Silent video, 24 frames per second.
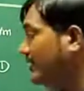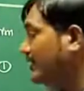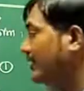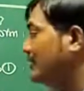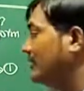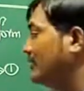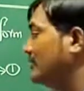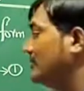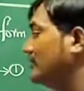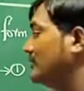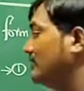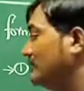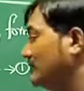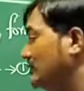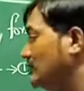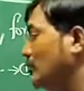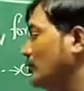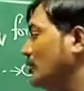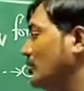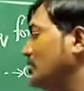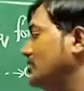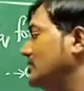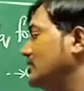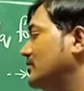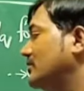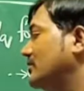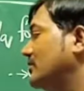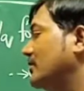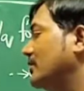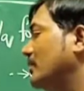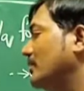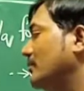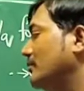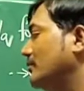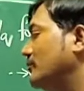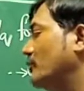Here this 2 digits
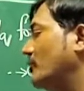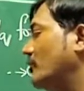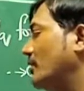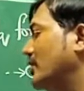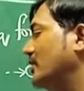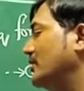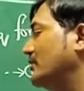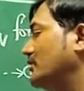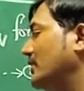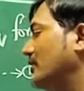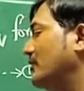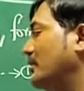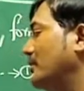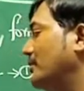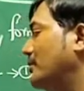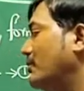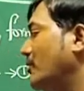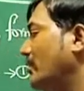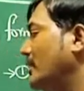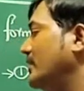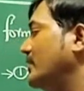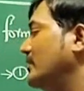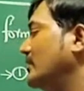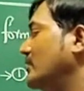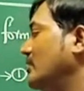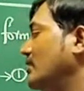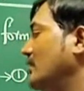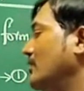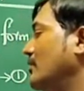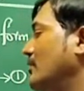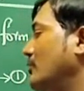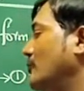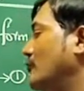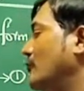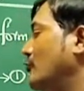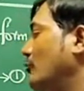will come.
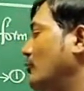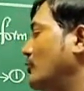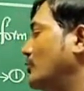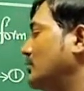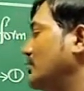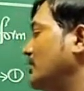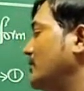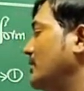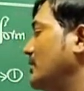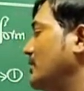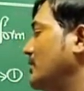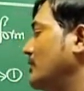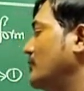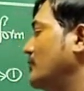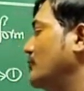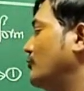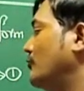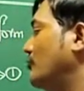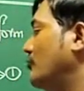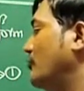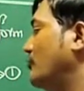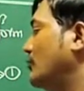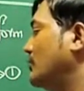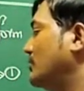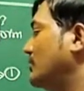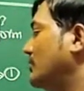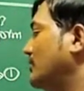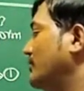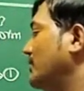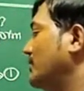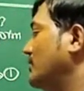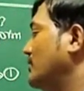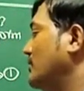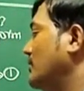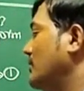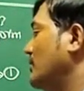
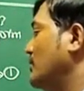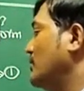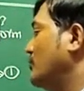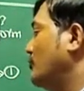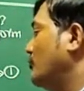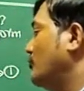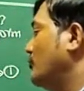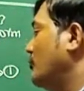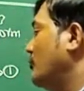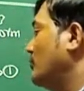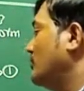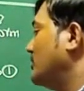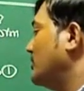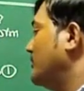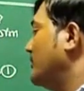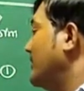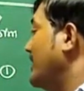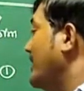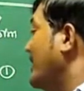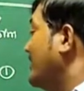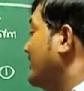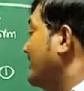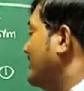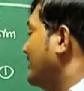47.474747